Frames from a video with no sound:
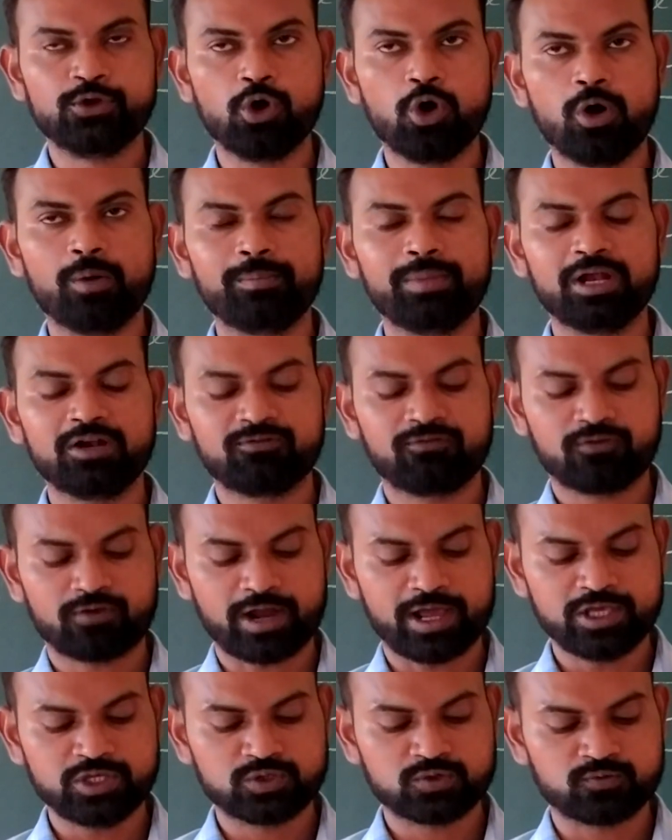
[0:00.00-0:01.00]
Nobel
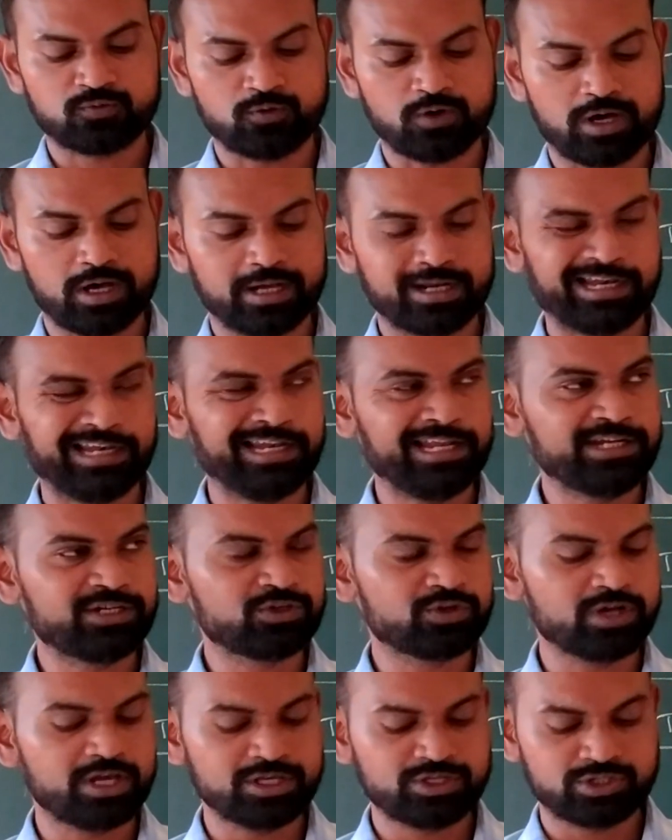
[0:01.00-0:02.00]
Prize for
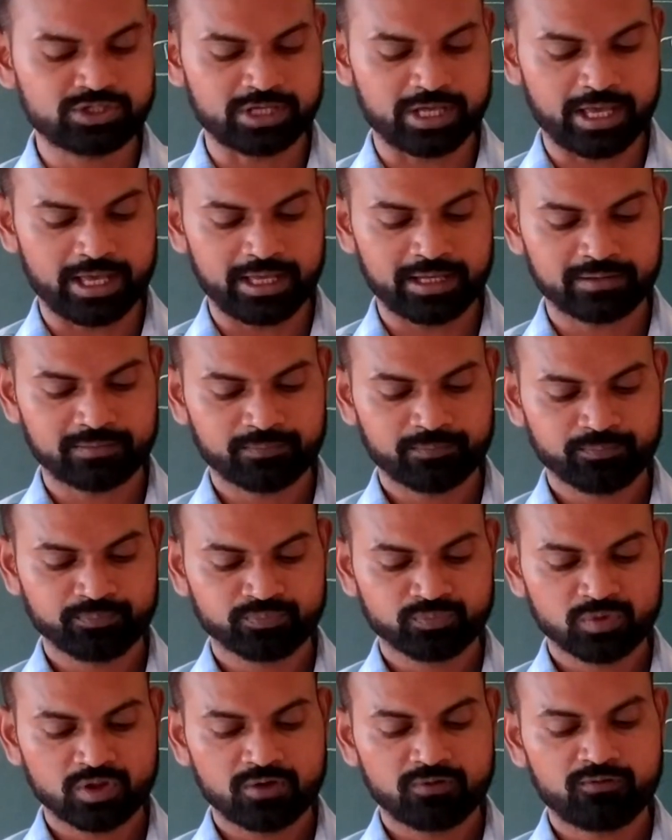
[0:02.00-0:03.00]
Literature,